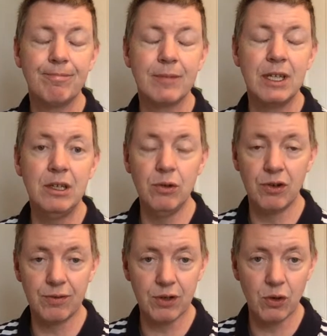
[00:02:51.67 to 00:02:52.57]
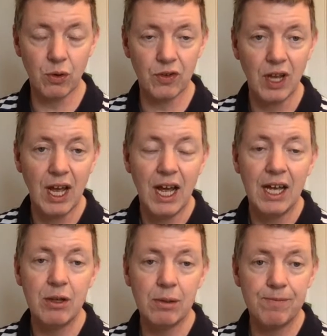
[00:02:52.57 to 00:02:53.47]
unit of the course.
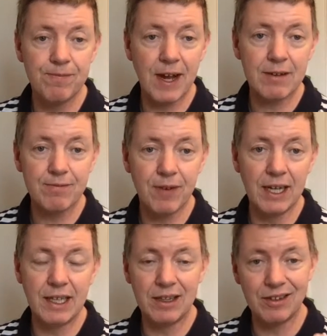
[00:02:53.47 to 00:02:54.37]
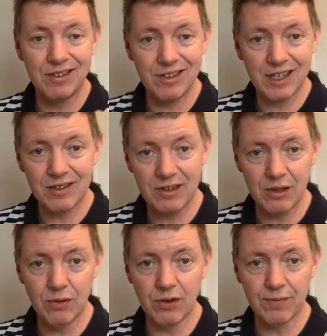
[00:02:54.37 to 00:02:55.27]
You'll in fact find that the 6th
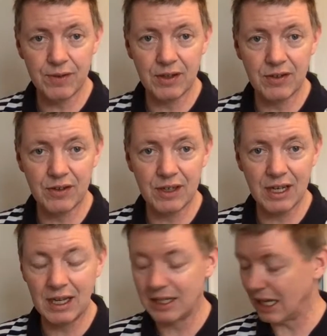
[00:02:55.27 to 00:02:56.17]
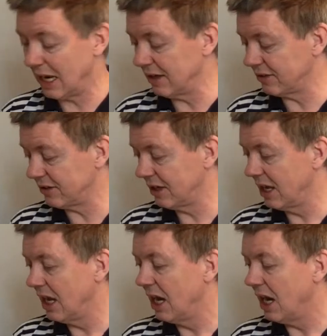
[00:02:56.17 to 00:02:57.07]
unit of this class
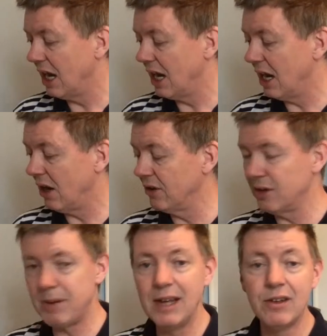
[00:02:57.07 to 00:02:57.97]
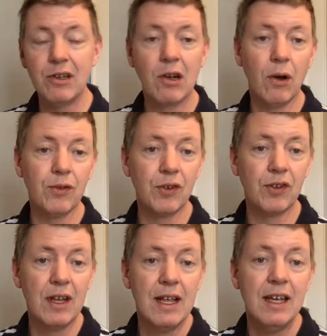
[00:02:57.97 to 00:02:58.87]
on dependent clauses
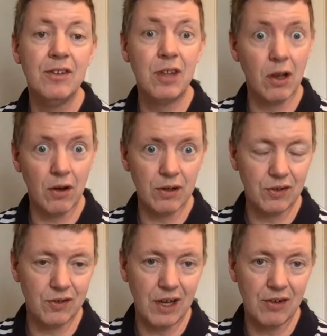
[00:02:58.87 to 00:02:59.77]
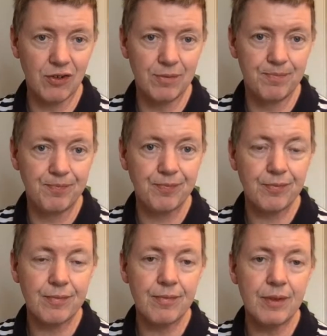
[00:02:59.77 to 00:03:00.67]
is the longest section.
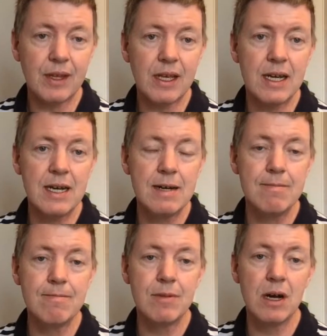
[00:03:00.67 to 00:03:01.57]
And